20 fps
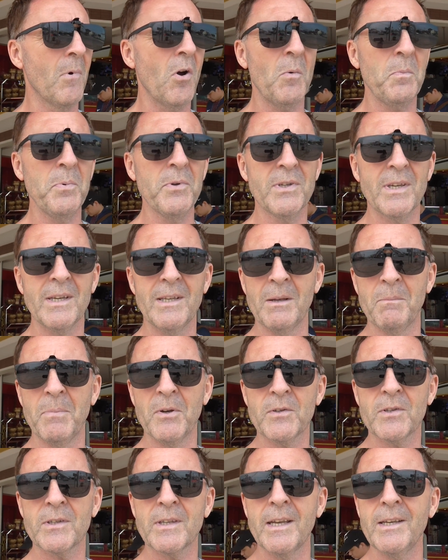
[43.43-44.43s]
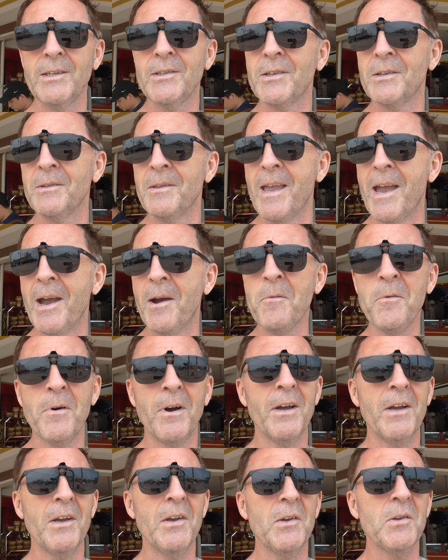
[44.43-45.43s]
opposite the bus station now,
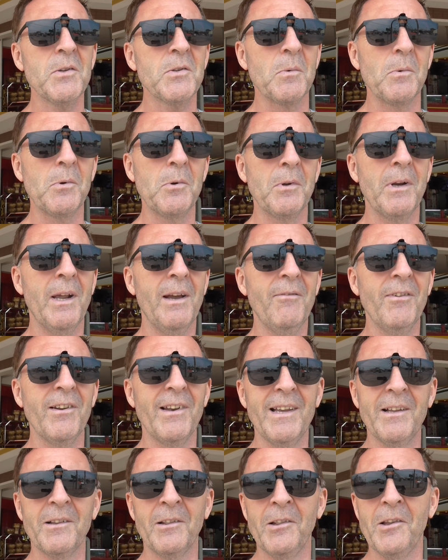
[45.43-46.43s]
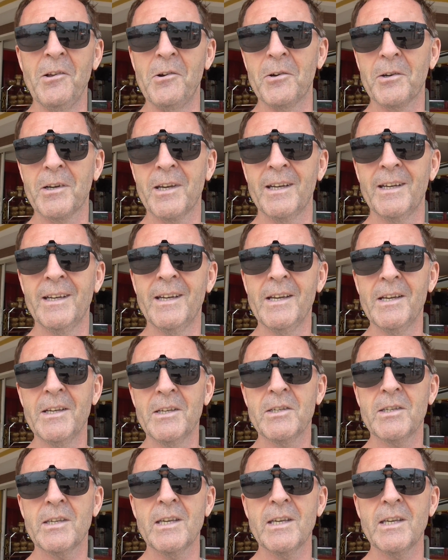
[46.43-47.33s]
so we're going to have a little look,